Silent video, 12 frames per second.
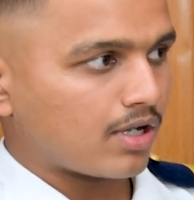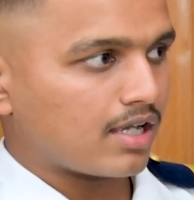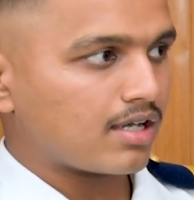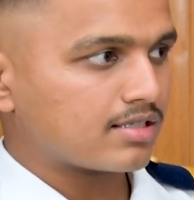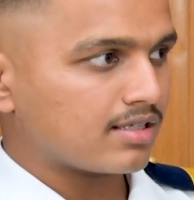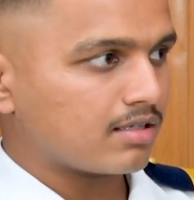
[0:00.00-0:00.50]

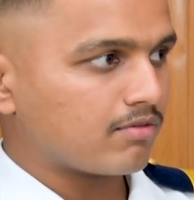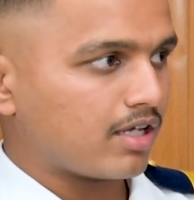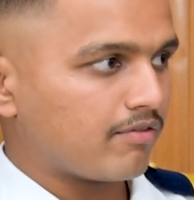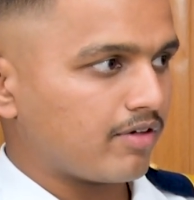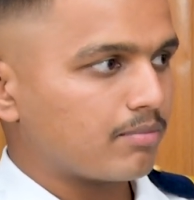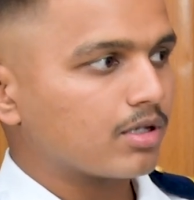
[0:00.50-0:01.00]
cadets in
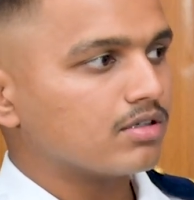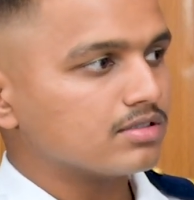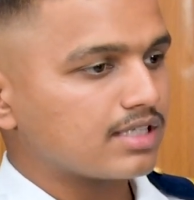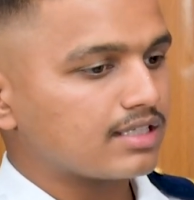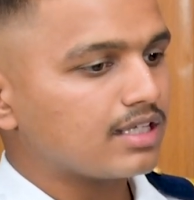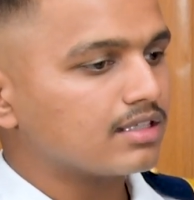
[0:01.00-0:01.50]
one way
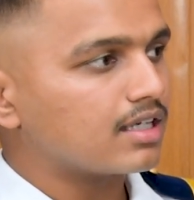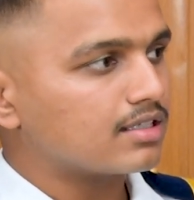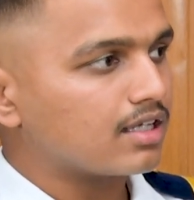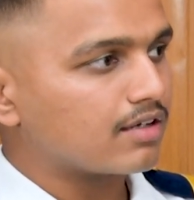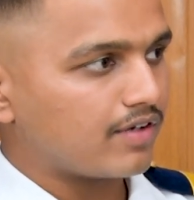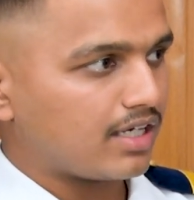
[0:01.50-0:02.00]
because they think
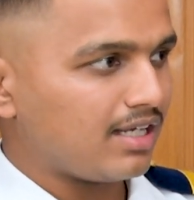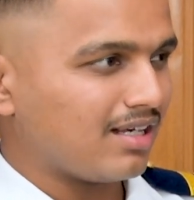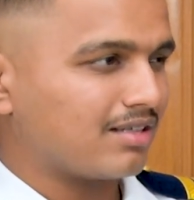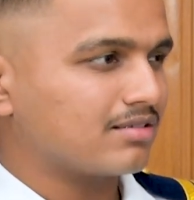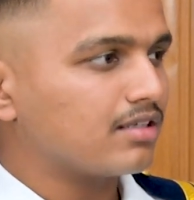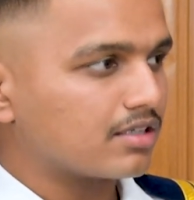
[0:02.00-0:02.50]
that they're very
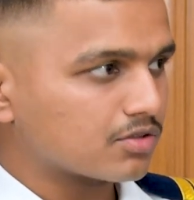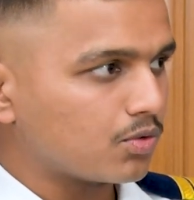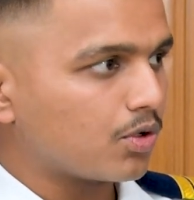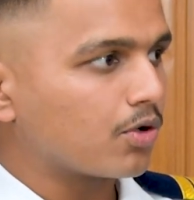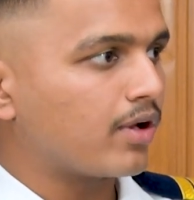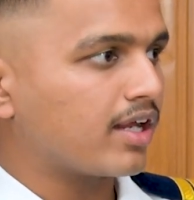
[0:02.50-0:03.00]
young, they're
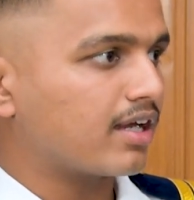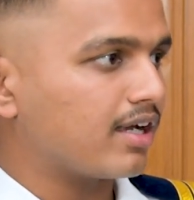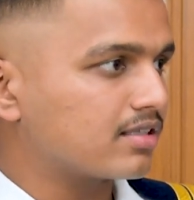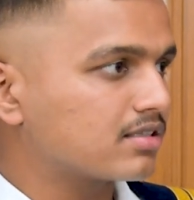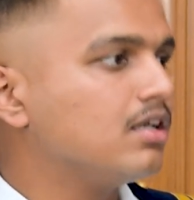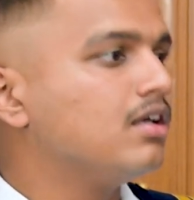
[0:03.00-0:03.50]
school going kids.